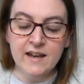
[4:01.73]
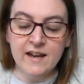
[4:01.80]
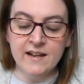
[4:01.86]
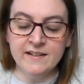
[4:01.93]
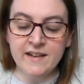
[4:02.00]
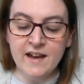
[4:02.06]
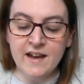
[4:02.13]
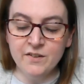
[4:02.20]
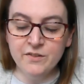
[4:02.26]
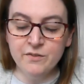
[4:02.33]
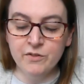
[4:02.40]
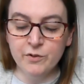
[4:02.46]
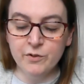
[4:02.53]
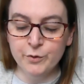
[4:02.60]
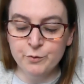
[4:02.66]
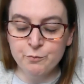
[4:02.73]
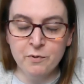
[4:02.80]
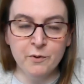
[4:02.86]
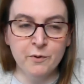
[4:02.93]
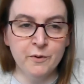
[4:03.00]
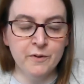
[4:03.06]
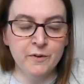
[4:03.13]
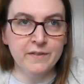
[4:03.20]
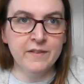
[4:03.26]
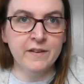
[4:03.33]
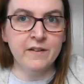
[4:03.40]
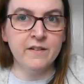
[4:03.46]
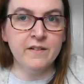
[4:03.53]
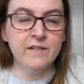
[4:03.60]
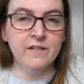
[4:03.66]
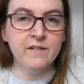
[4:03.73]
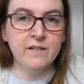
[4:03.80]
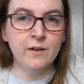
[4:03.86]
And the House of Lords report that